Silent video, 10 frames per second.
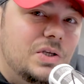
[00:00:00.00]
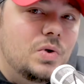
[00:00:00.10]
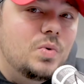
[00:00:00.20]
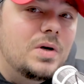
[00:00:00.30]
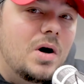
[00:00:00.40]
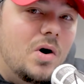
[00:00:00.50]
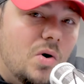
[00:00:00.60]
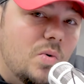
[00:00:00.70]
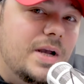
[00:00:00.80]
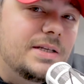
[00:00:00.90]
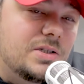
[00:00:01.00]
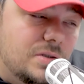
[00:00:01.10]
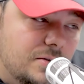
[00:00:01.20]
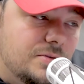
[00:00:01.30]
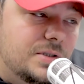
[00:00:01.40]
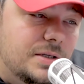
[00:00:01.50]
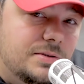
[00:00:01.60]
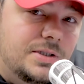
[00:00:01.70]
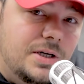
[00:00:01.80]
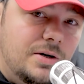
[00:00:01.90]
you always lose
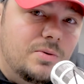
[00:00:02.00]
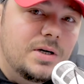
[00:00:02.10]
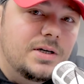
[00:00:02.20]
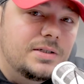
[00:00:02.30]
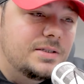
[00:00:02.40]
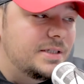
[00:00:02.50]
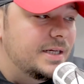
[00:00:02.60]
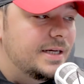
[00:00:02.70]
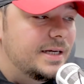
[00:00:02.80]
those tow hooks.